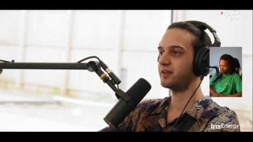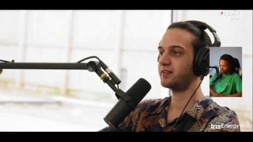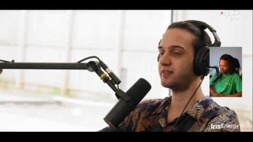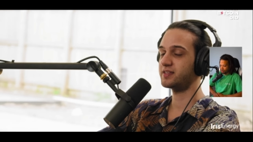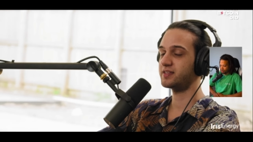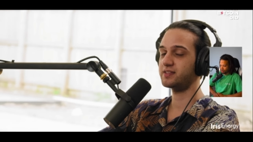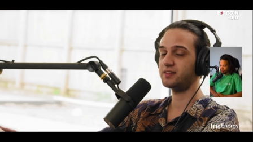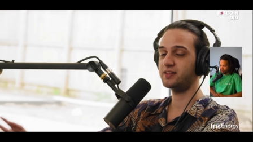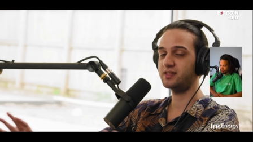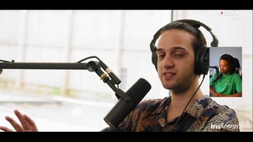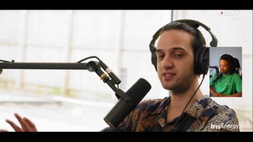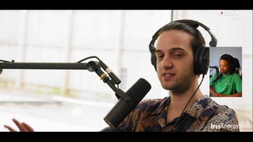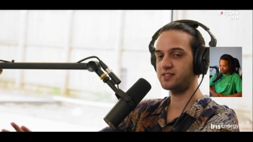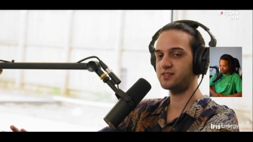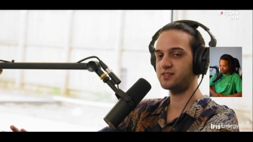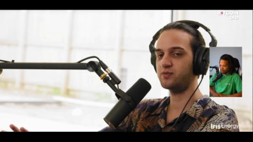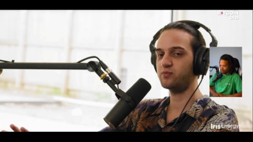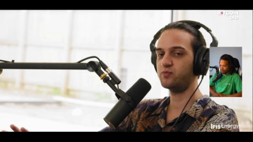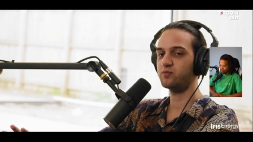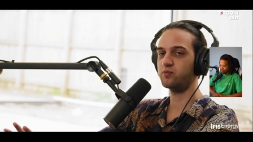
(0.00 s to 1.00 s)
This
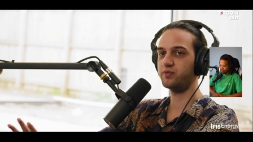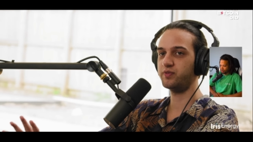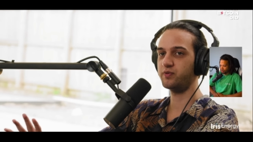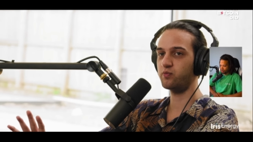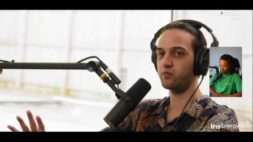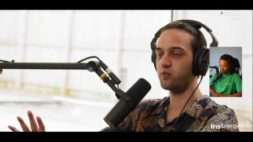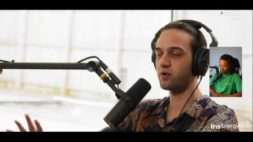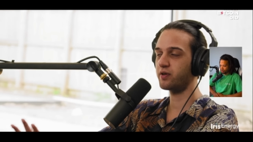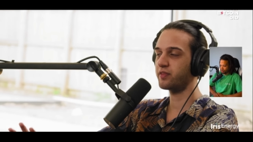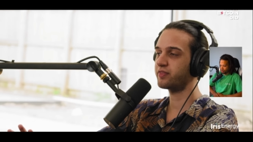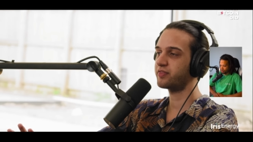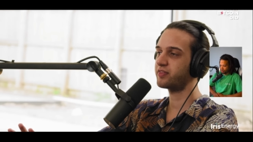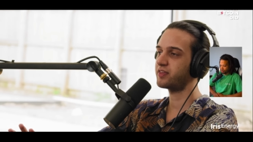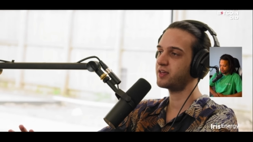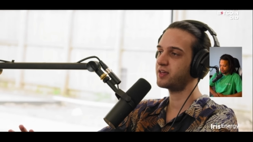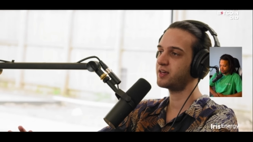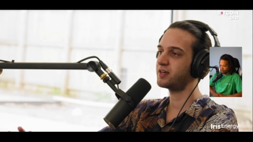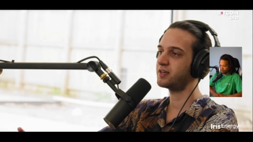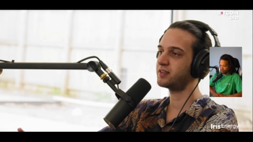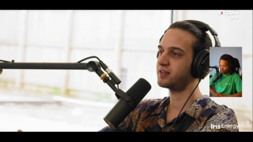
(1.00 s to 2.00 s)
is the one
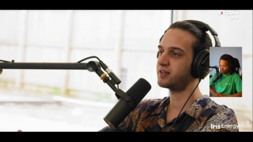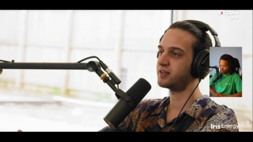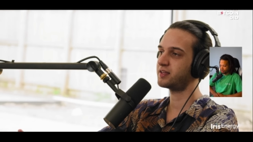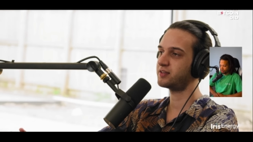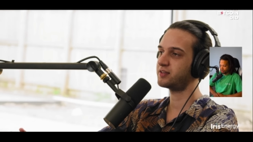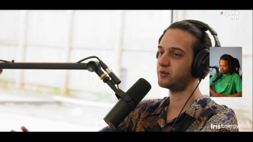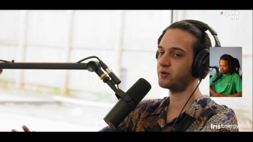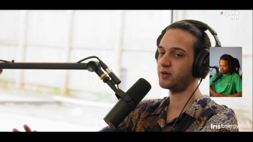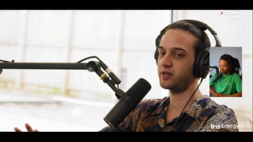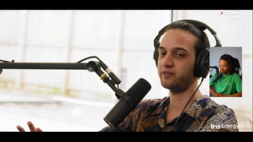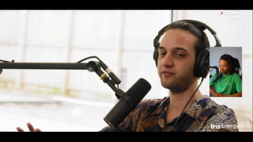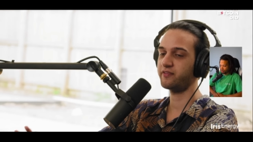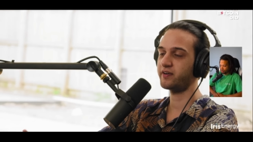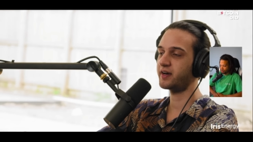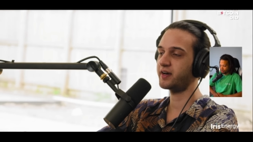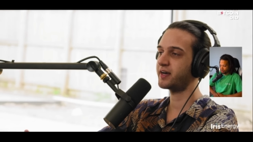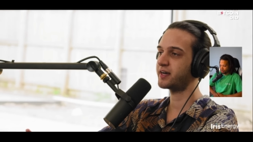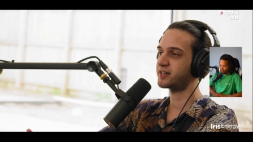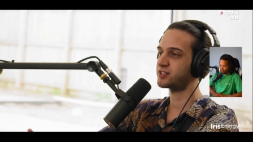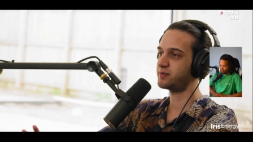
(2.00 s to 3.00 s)
thing that, you know, if
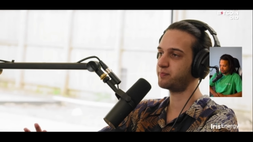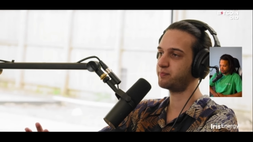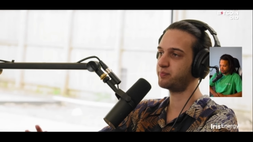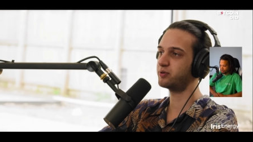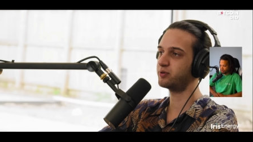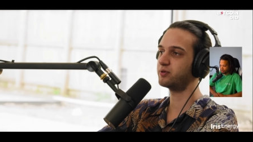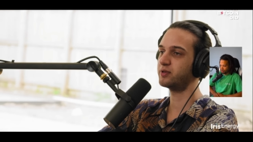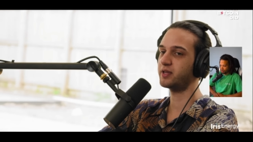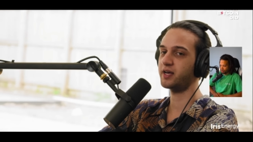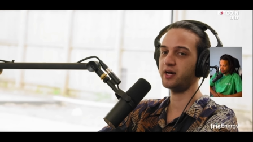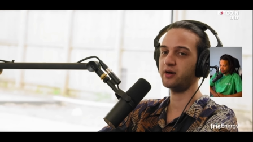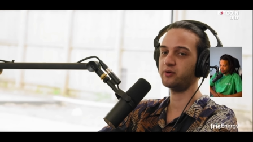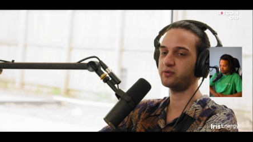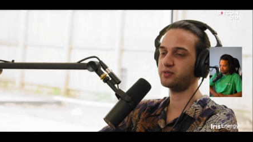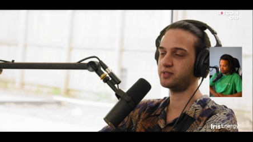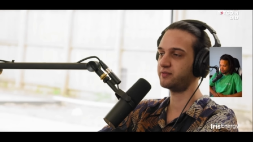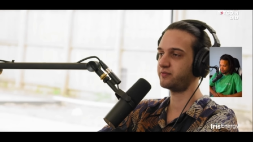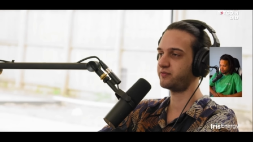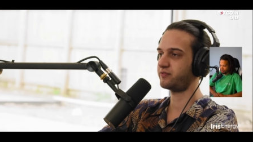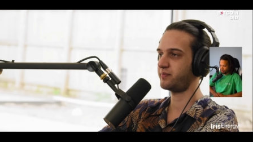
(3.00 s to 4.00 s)
I actually pull out
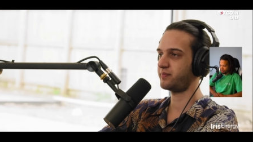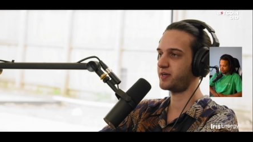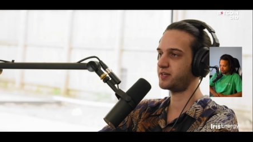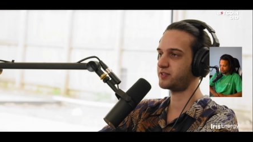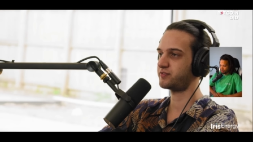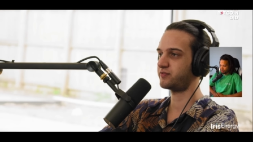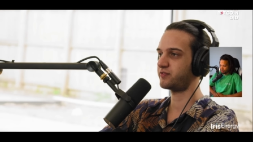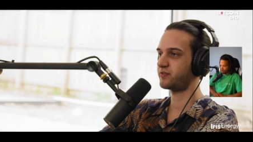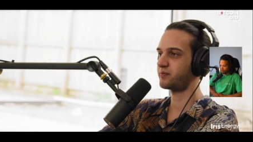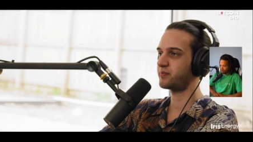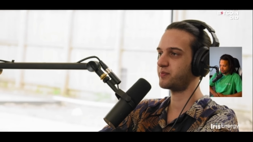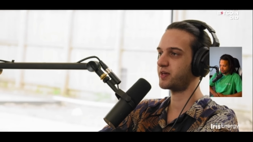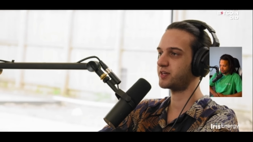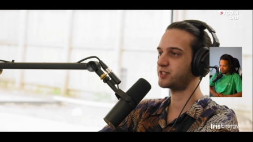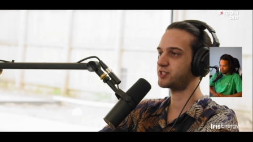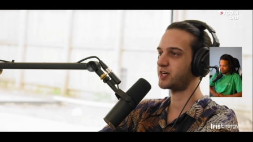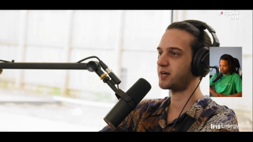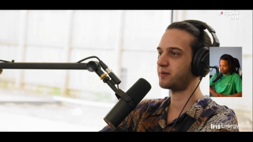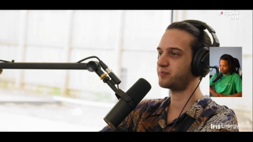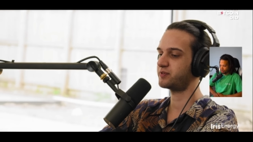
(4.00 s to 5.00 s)
the information from that
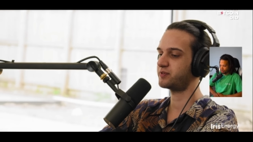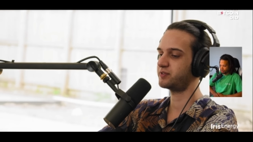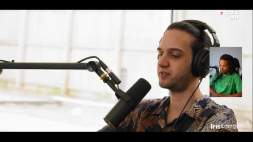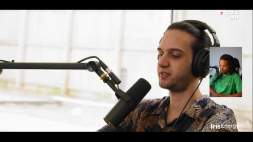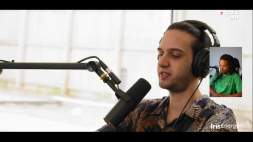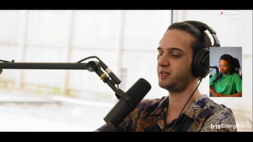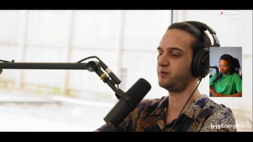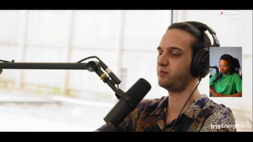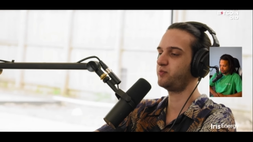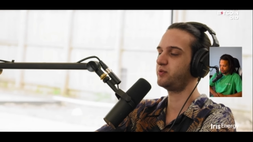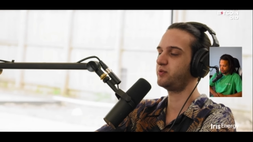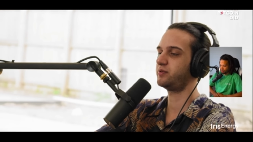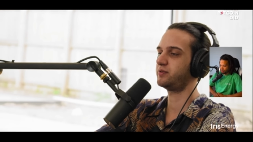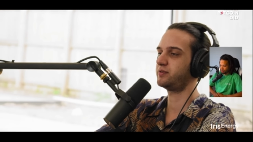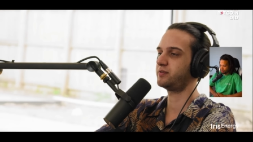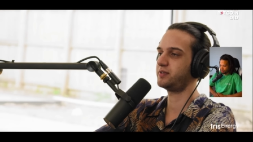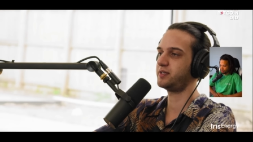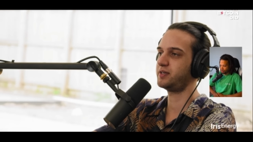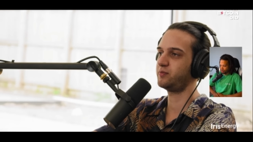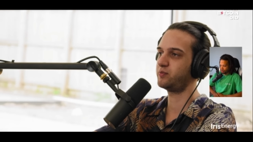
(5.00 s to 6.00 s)
chapter, it
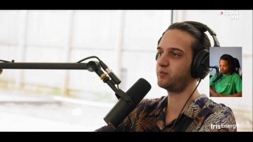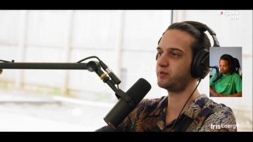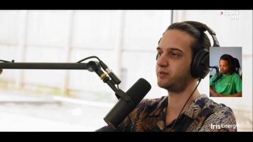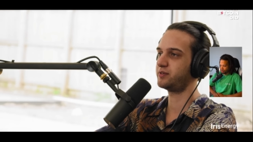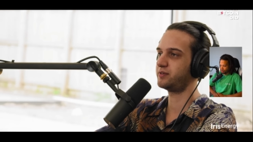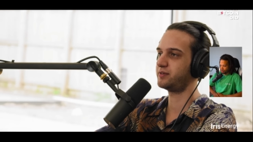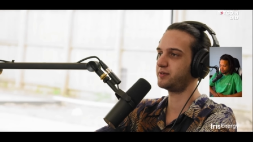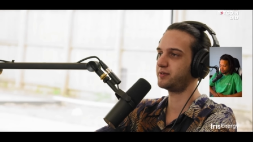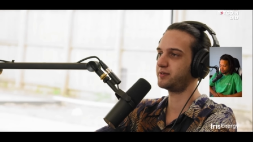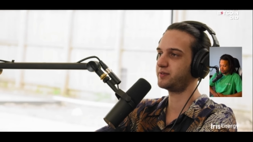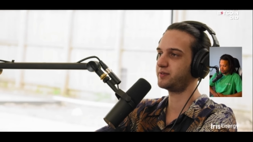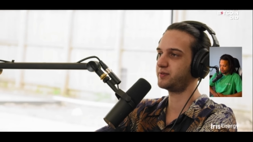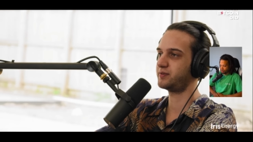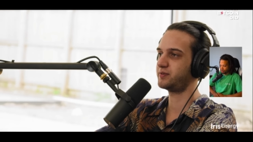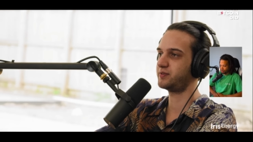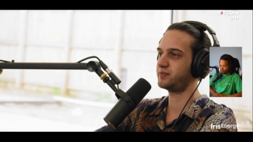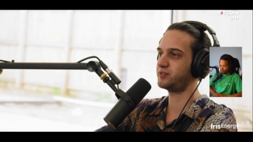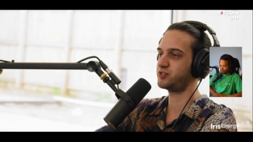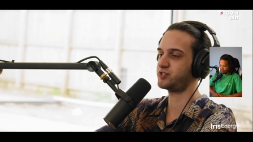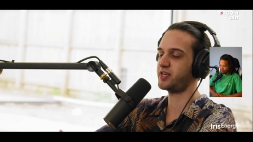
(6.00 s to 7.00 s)
would
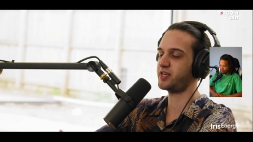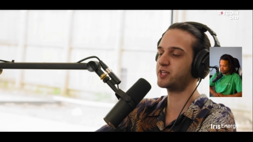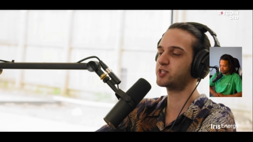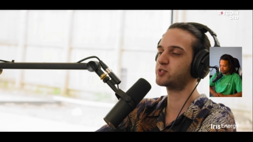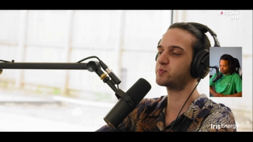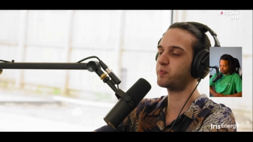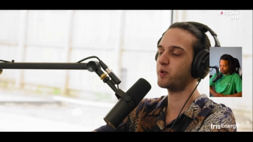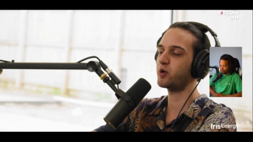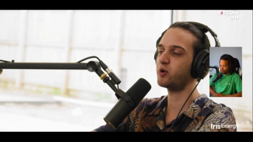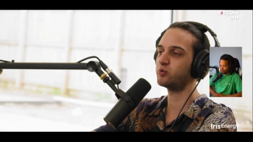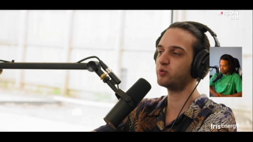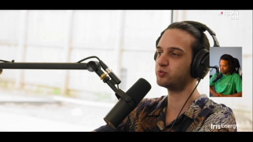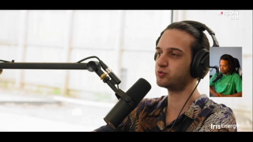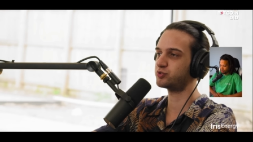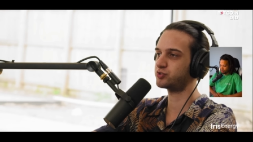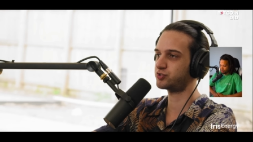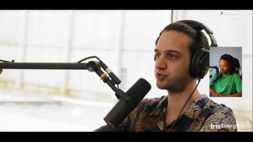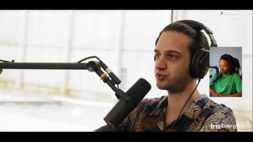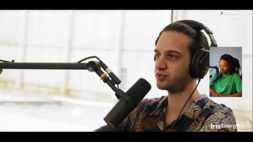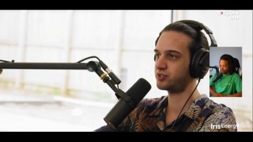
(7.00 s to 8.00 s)
just
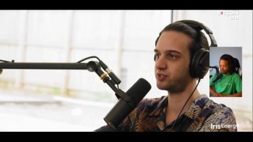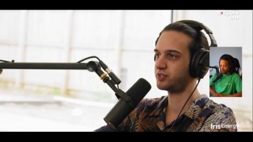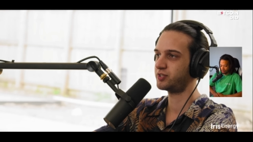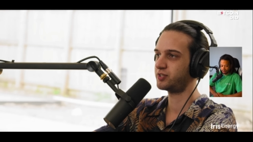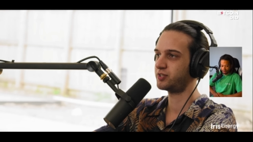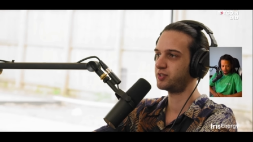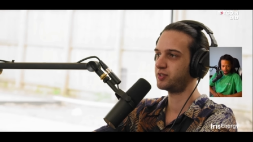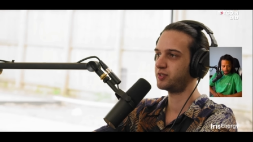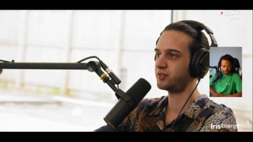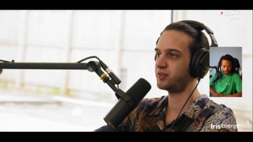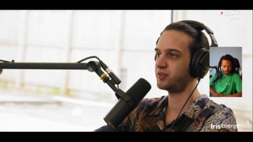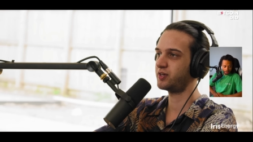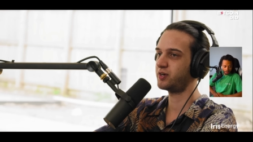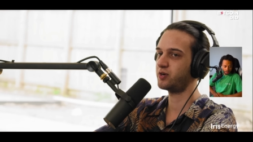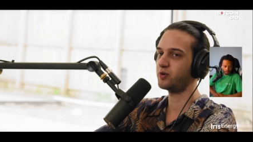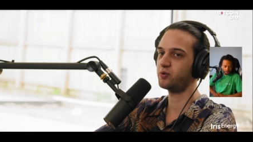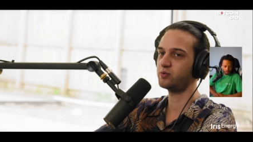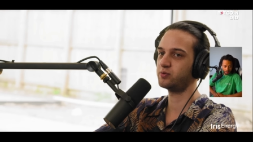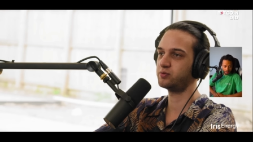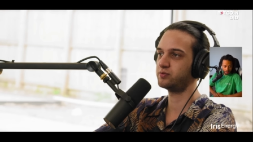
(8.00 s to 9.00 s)
expose the
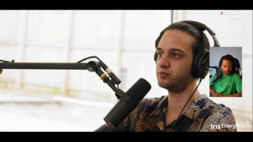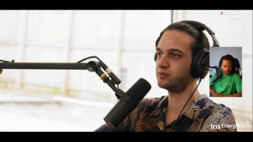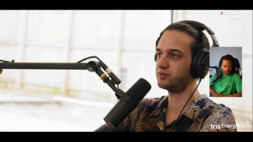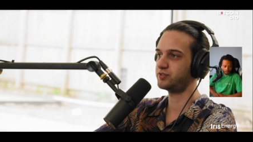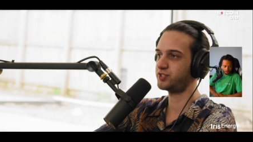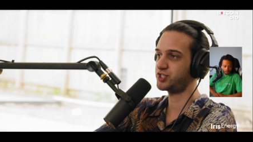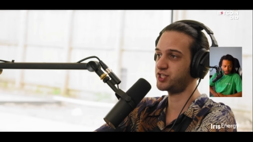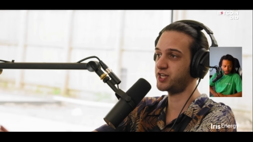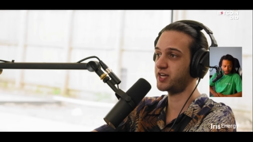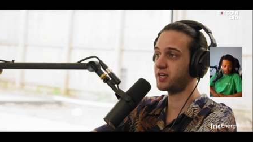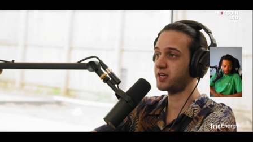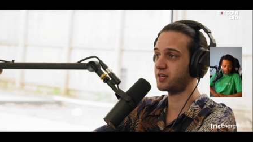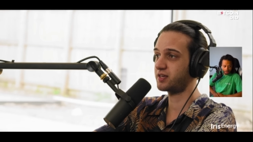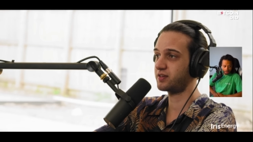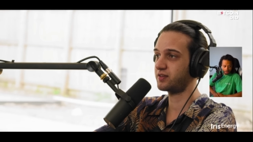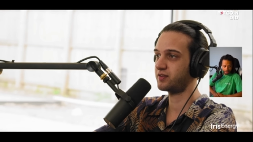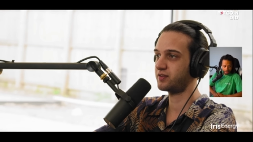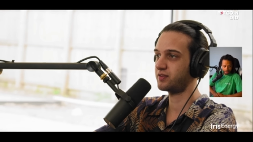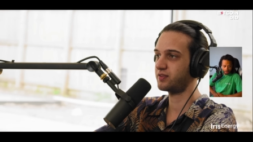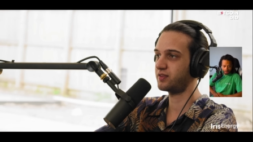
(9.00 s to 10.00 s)
whole
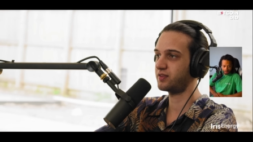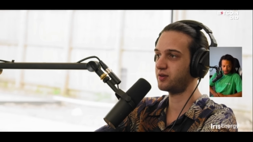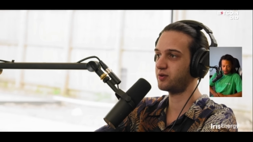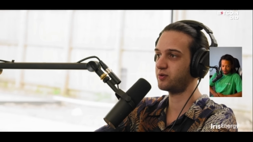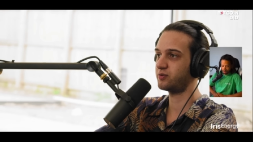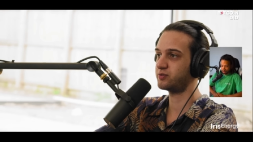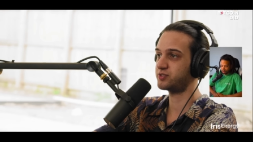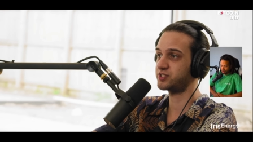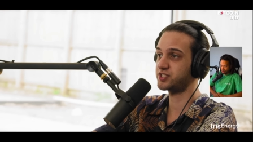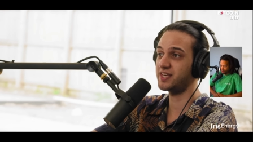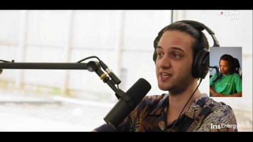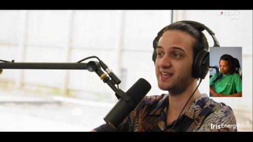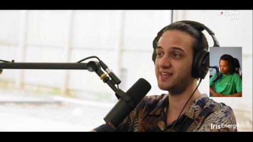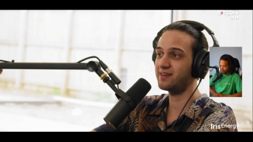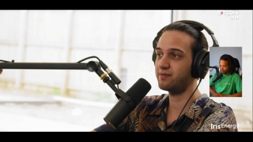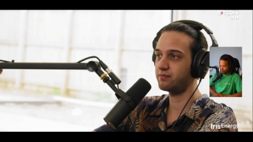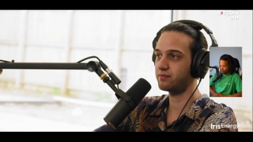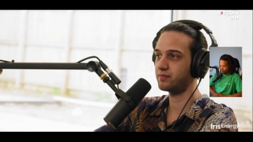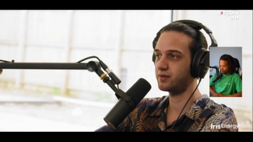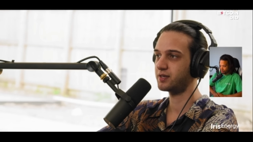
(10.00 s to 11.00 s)
shtick, the whole
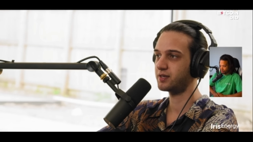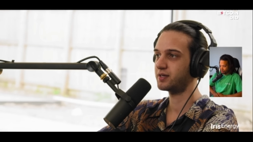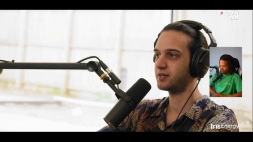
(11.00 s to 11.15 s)
scheme,